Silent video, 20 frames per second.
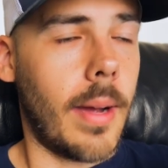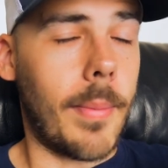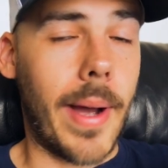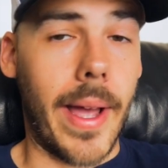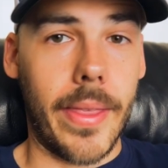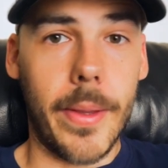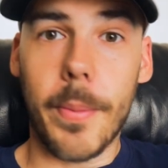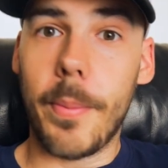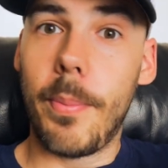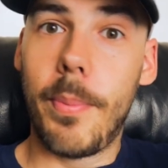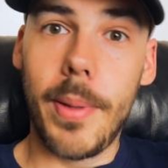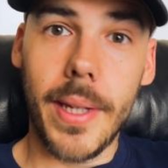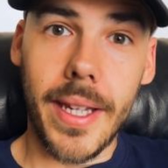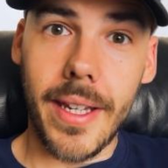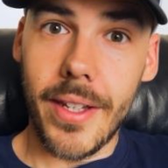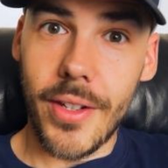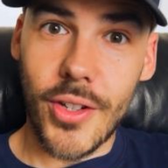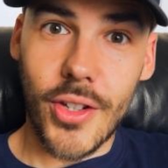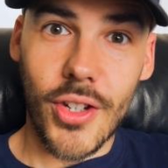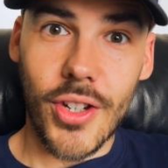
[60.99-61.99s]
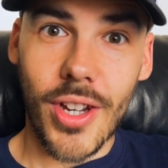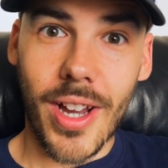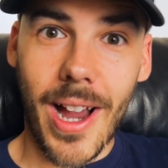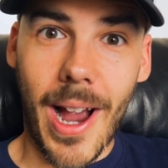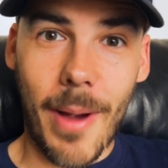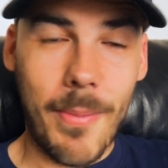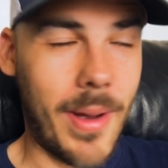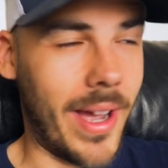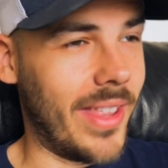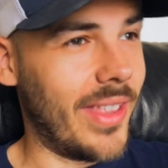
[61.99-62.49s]
I'm at the beach,
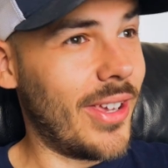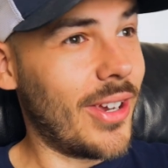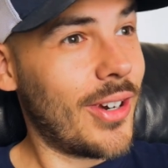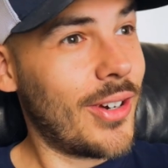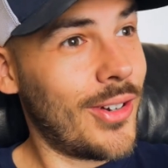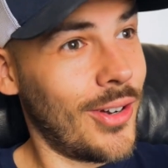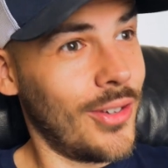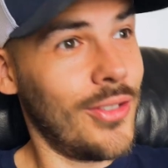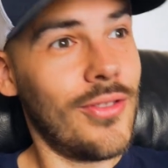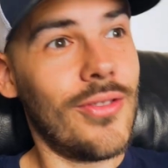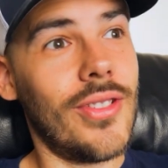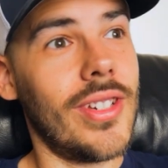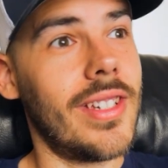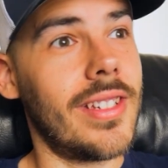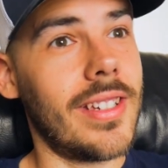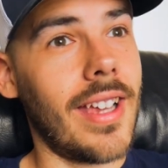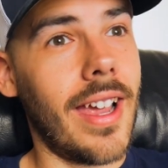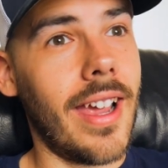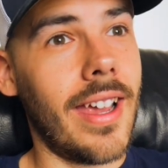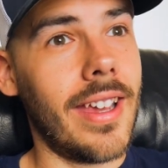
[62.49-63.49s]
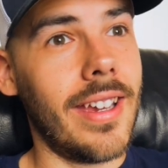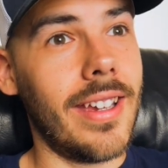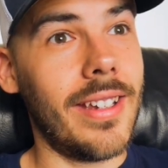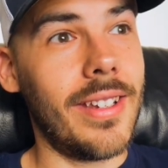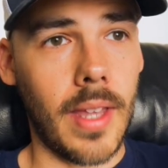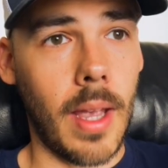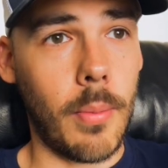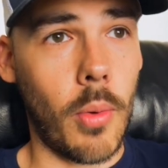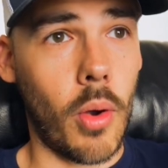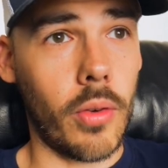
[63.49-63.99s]
I'm at the
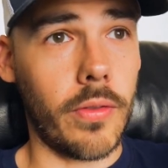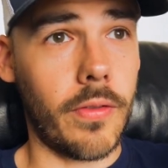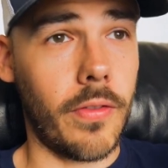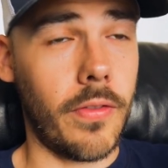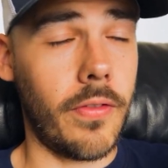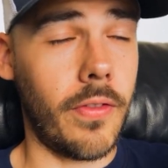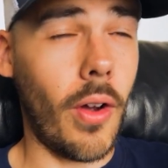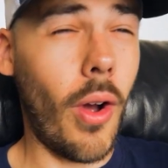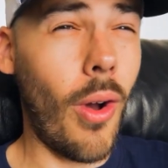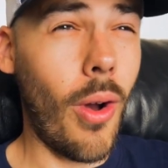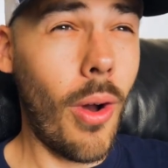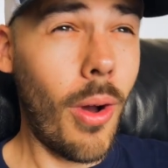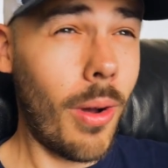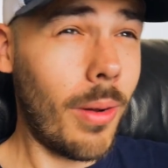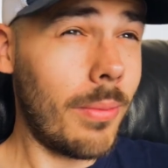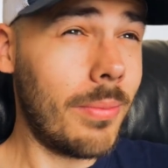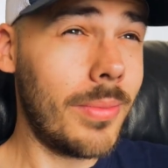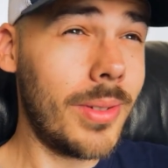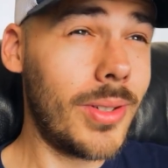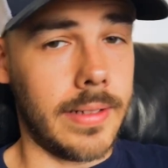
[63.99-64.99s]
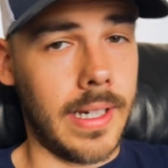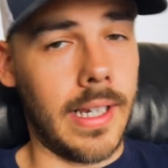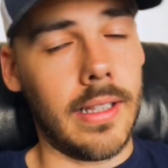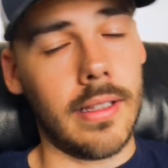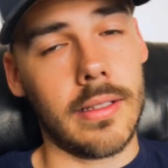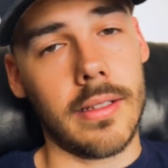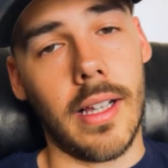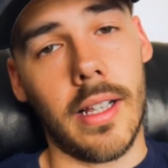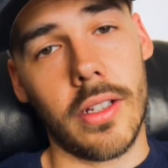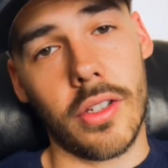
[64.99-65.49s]
countryside, I'm on farms.
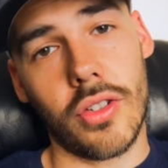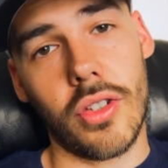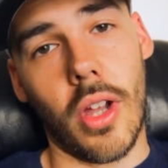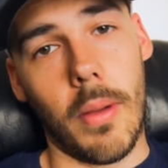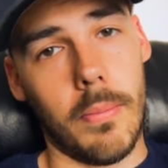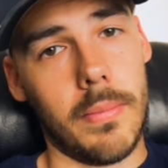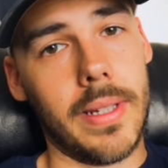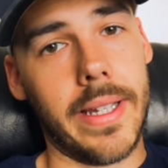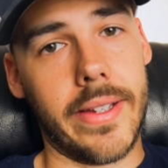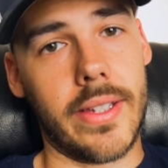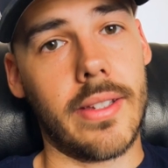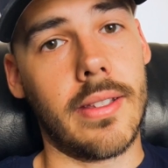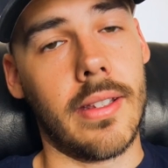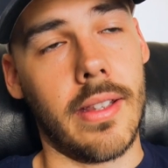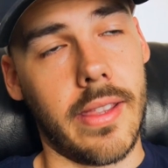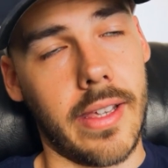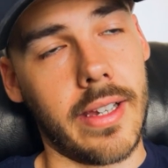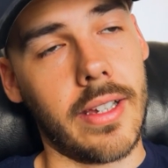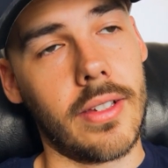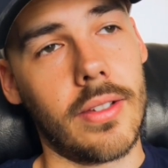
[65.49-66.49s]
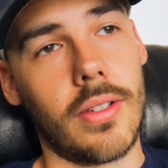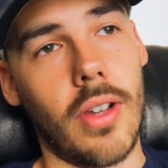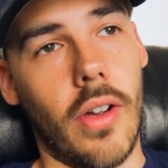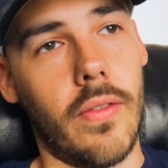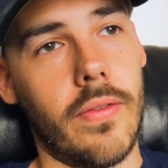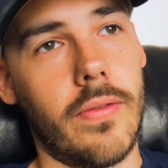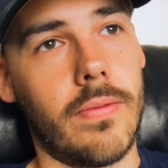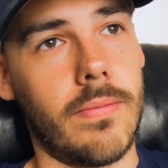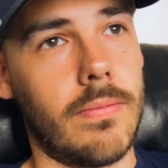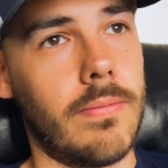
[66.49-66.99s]
I'll, I'll stop listing things
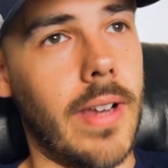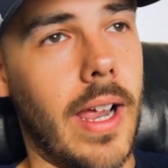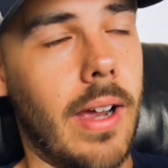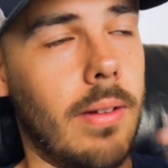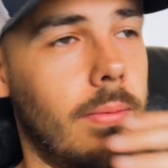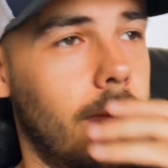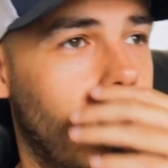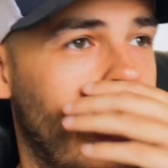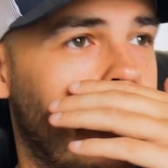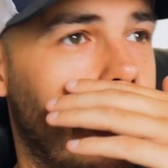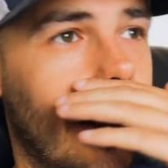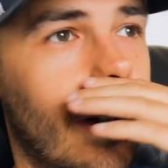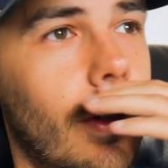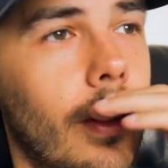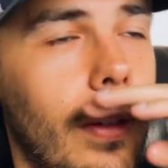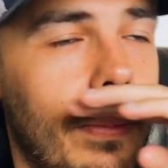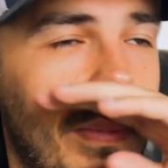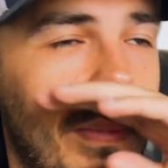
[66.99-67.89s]
off now where I go,